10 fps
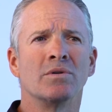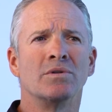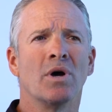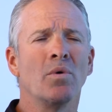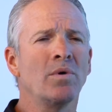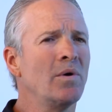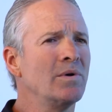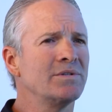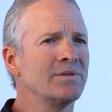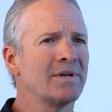don't go
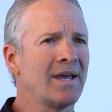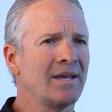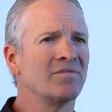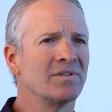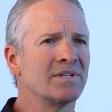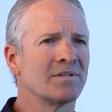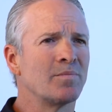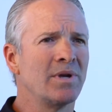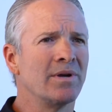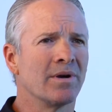into a cave and
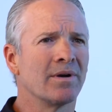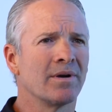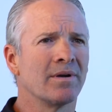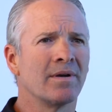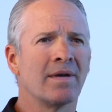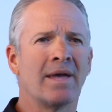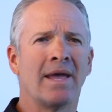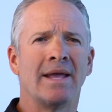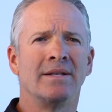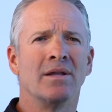disappear.
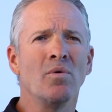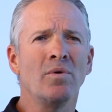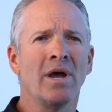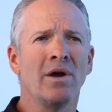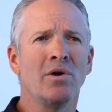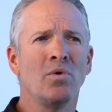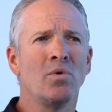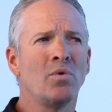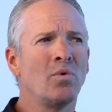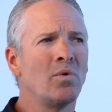And don't
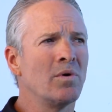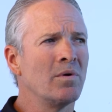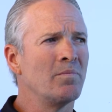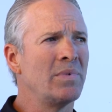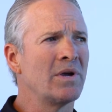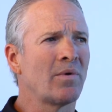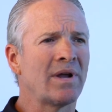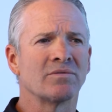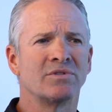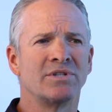go be
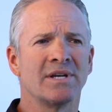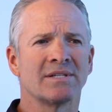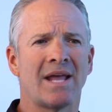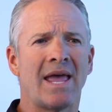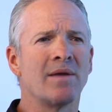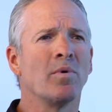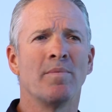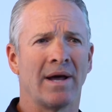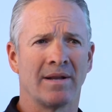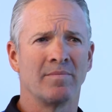around just
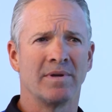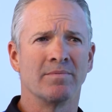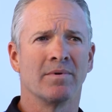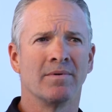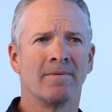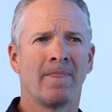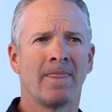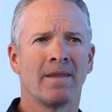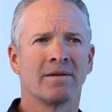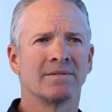able-bodied people,
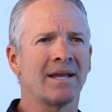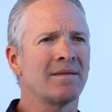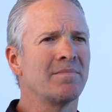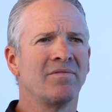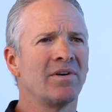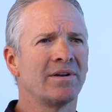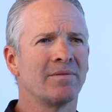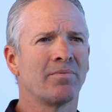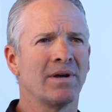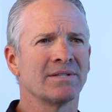because that can be very
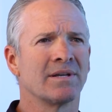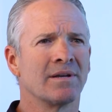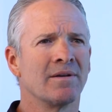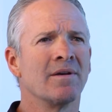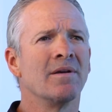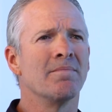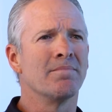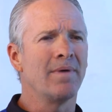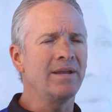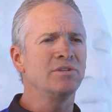depressing.
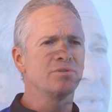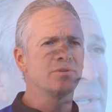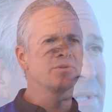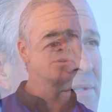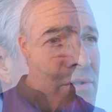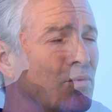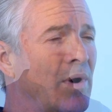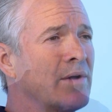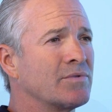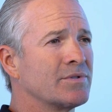Make sure to
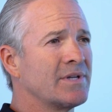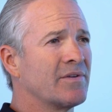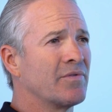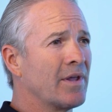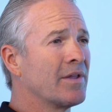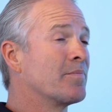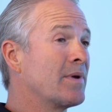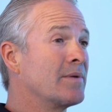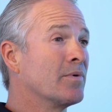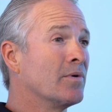surround yourself with other
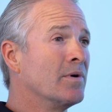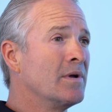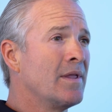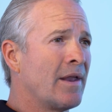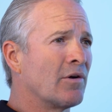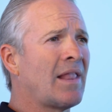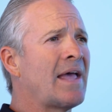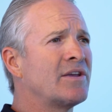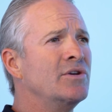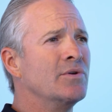people that are
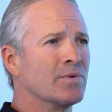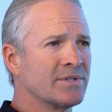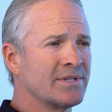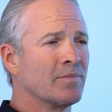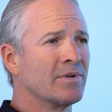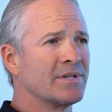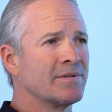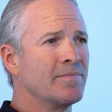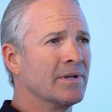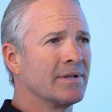like you with similar
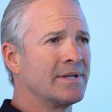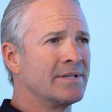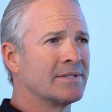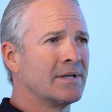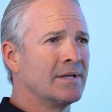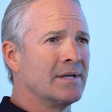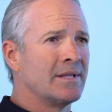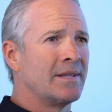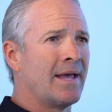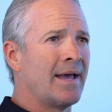disabilities
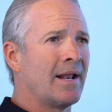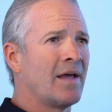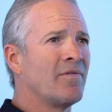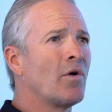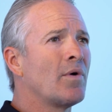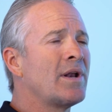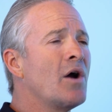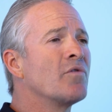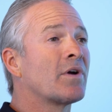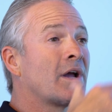that have already
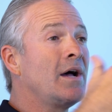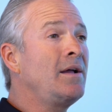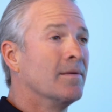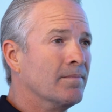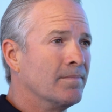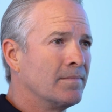overcome